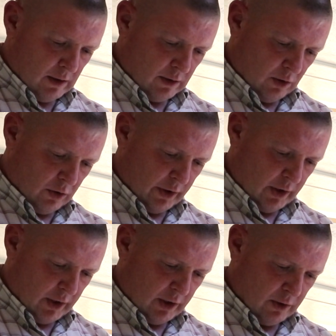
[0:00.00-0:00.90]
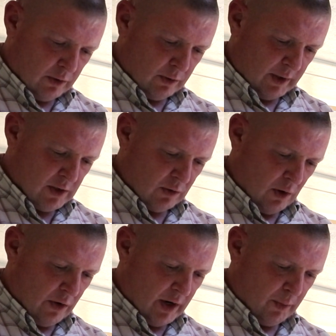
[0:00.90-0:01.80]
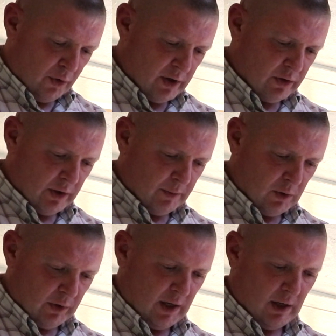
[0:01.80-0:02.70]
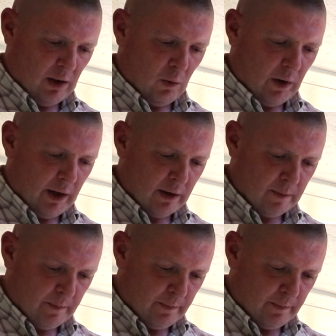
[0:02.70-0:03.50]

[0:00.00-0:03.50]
So all you're going to do, these are already pre-stripped on the end of the wire.